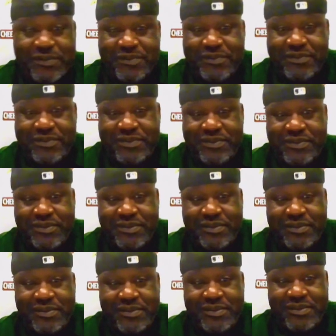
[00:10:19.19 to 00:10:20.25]

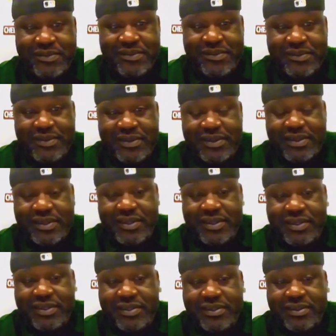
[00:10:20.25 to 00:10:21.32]

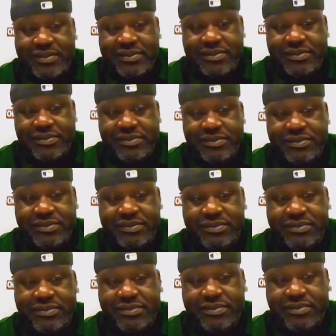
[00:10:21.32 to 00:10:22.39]

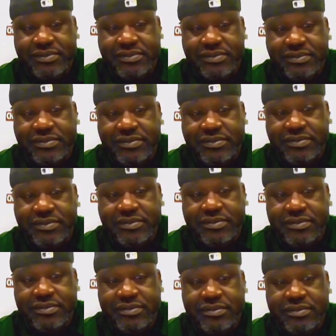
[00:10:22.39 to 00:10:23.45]

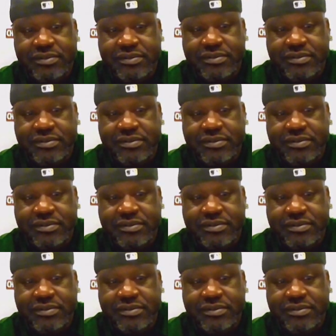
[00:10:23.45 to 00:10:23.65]
This person isn't speaking.